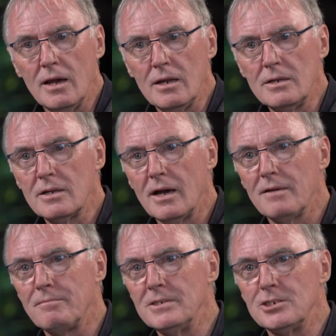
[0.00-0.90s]
and
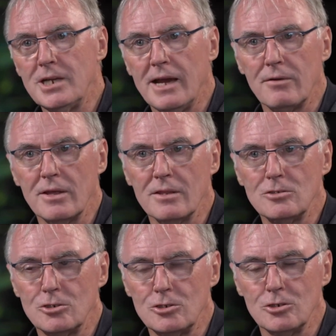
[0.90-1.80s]
I've been
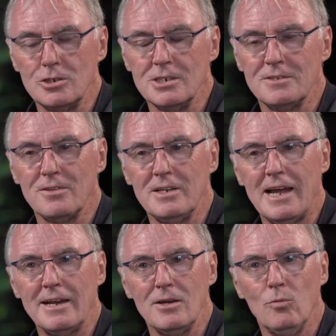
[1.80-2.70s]
chairing the judges for
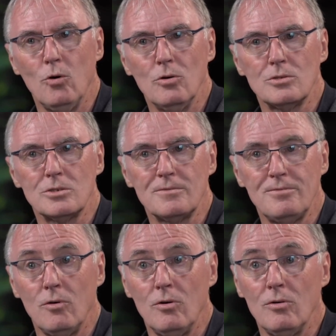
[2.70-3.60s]
the Daddy
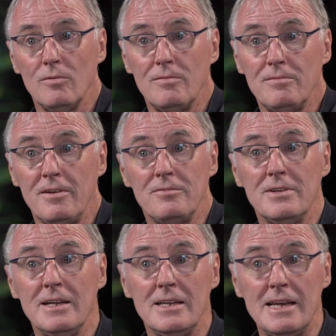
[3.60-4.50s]
Awards for
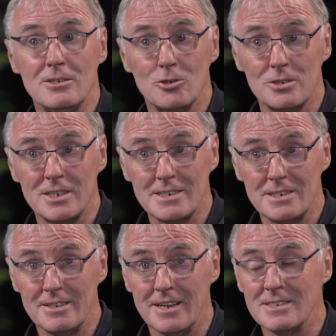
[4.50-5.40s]
15 years or
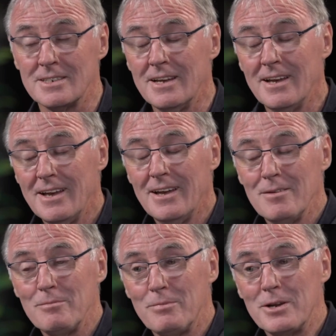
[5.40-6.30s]
16 years.
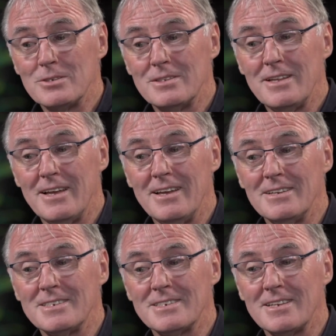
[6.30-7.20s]
But
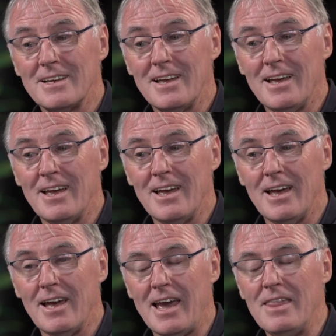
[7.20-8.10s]
it's
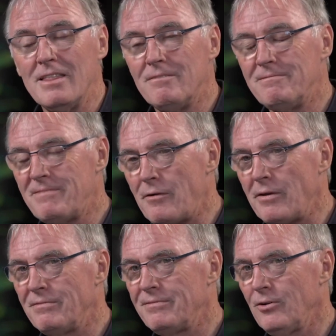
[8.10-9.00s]
in the
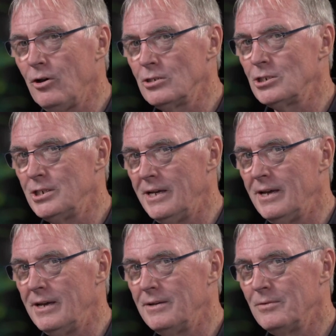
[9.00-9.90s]
very first
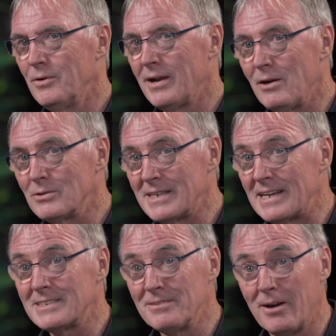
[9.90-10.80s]
year when I
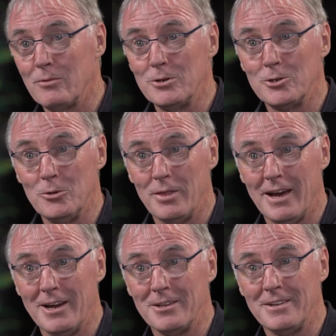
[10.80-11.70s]
was asked if I would do
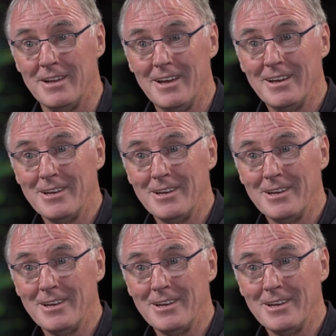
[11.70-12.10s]
that, and